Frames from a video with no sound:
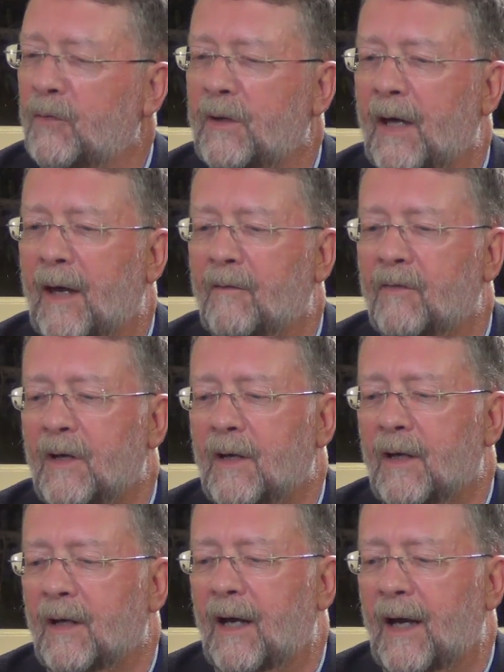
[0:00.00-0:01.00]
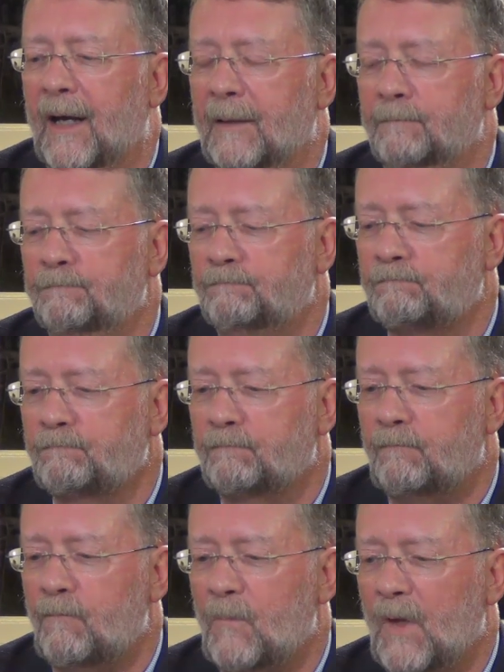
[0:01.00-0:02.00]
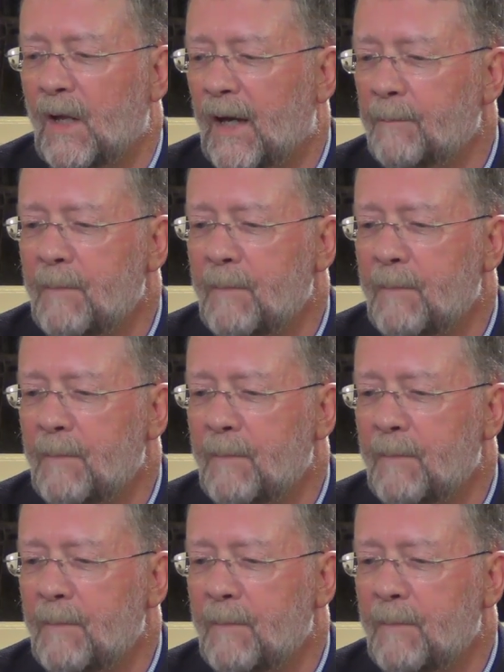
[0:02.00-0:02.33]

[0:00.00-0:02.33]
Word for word: We have um, uh,